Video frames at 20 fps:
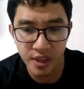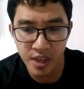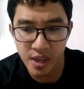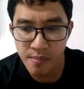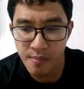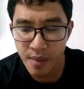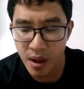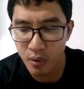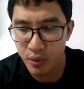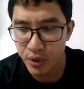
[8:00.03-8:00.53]

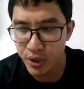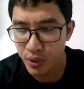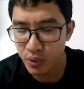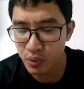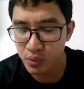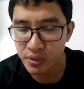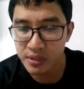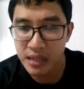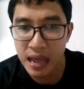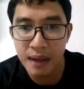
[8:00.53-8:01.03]
email
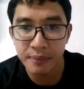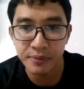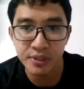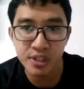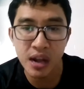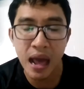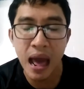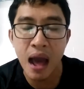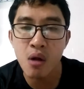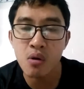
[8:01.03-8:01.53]
use
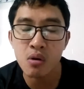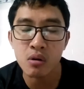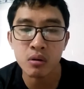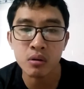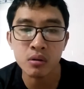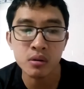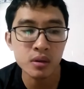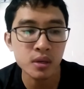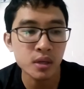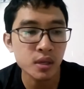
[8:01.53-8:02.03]
after
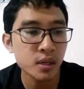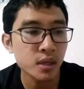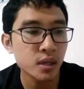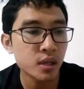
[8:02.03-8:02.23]
hour.